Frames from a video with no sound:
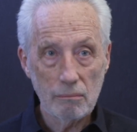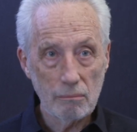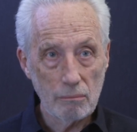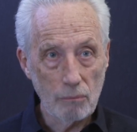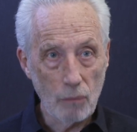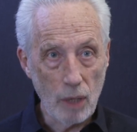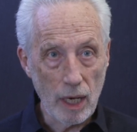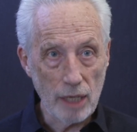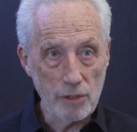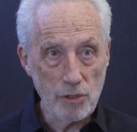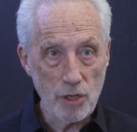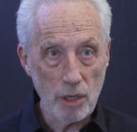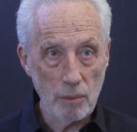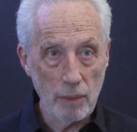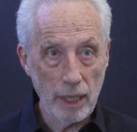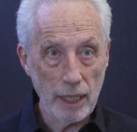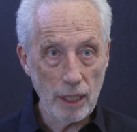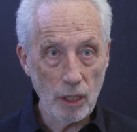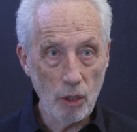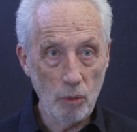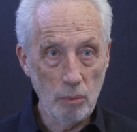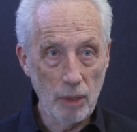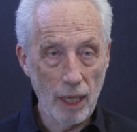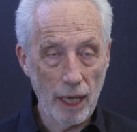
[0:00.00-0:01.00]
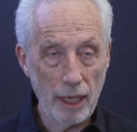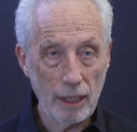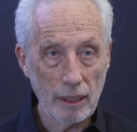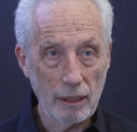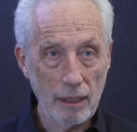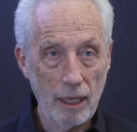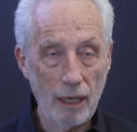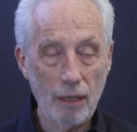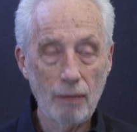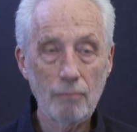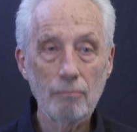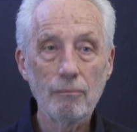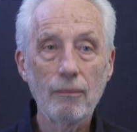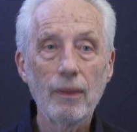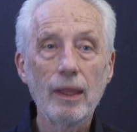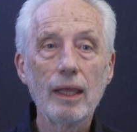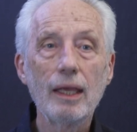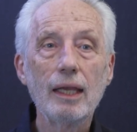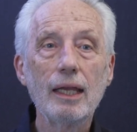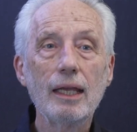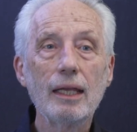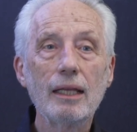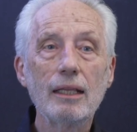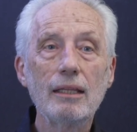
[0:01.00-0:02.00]
watch your mind go blank now.
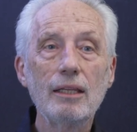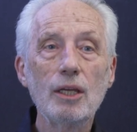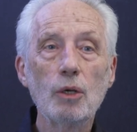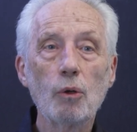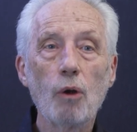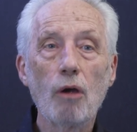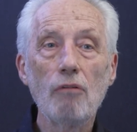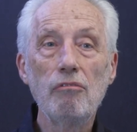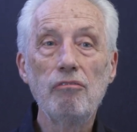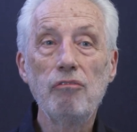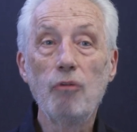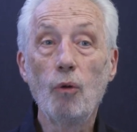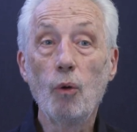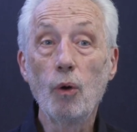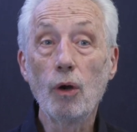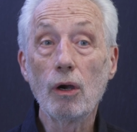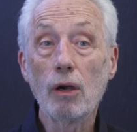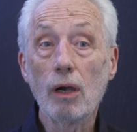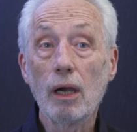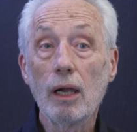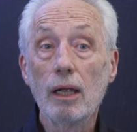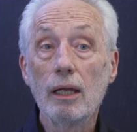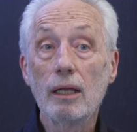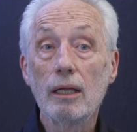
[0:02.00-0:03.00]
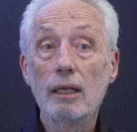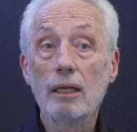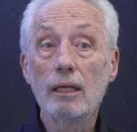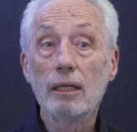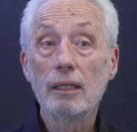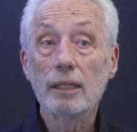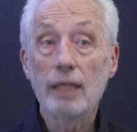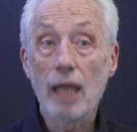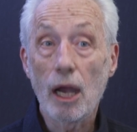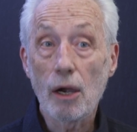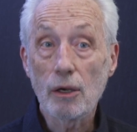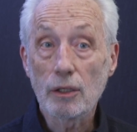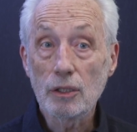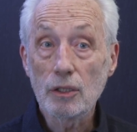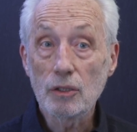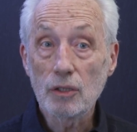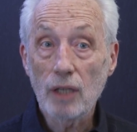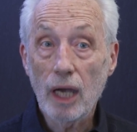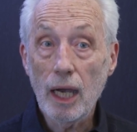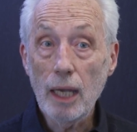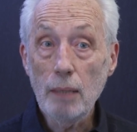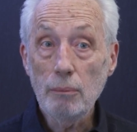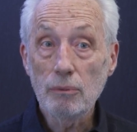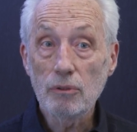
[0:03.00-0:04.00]
There are 4 character
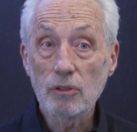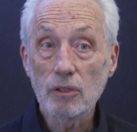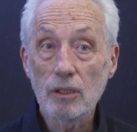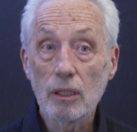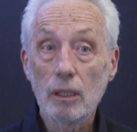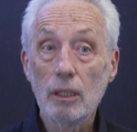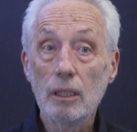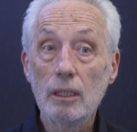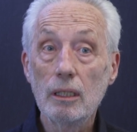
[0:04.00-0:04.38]
types,